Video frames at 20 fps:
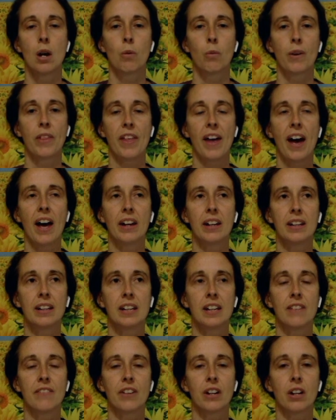without
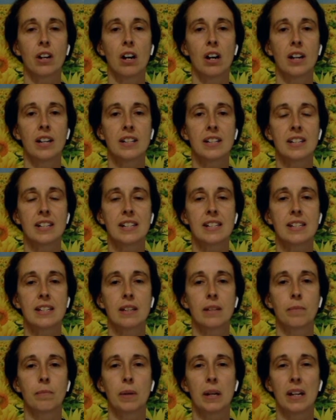any of the contents
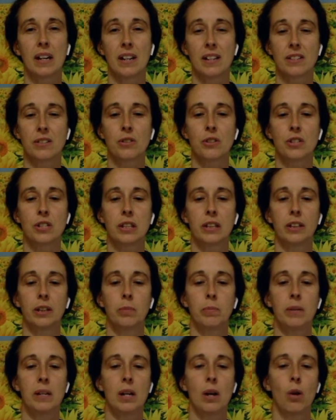because there's
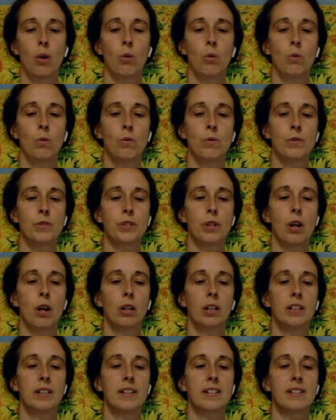little bitty holes
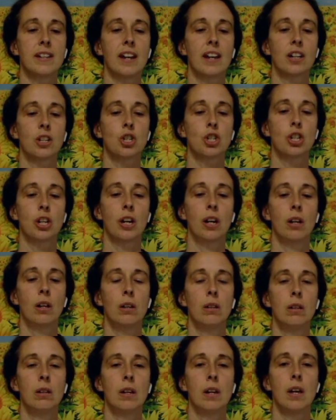all in this
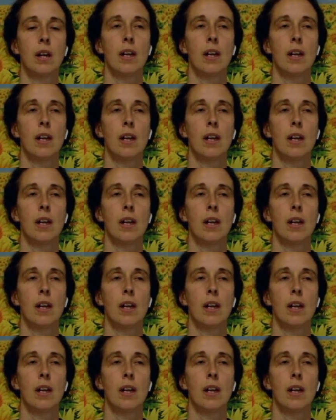eggshell